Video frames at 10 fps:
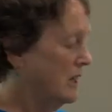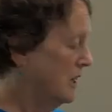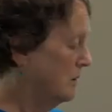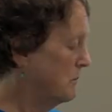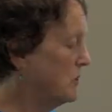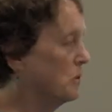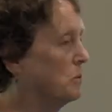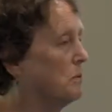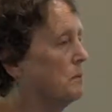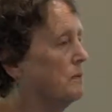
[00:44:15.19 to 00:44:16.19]
Um, so
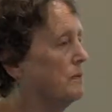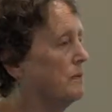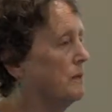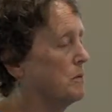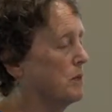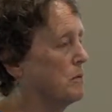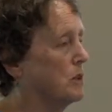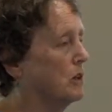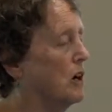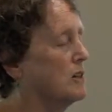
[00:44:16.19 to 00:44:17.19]
there was, there
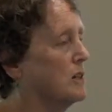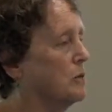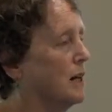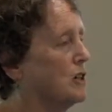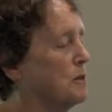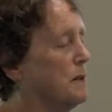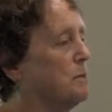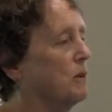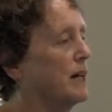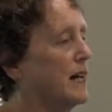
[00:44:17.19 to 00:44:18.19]
was, a loss. There were actually
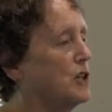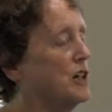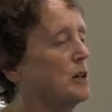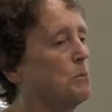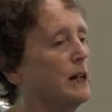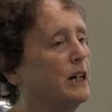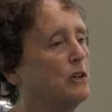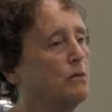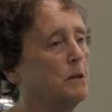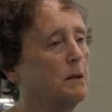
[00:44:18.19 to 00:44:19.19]
people catching and bringing
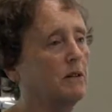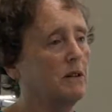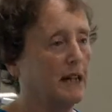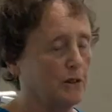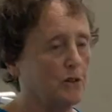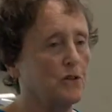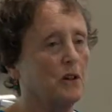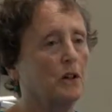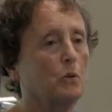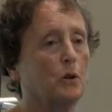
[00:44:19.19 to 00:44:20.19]
to rehabilitators
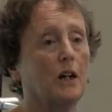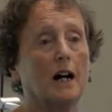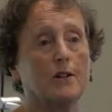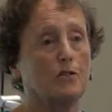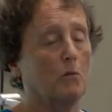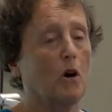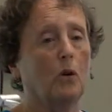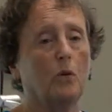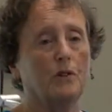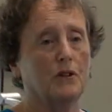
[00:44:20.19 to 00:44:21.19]
woodcocks from
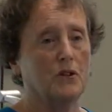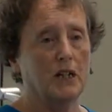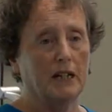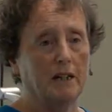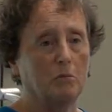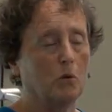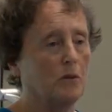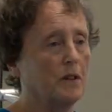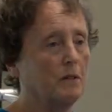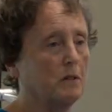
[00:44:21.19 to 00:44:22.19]
all over the state,
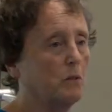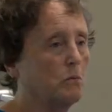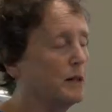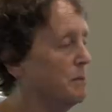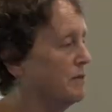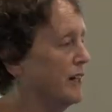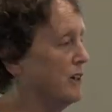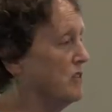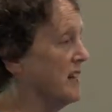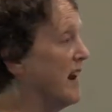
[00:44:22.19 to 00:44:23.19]
more than the
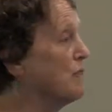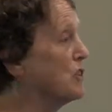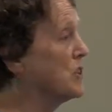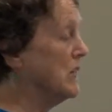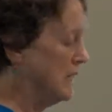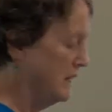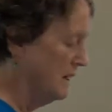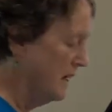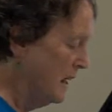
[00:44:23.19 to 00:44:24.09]
rehabilitators had ever seen.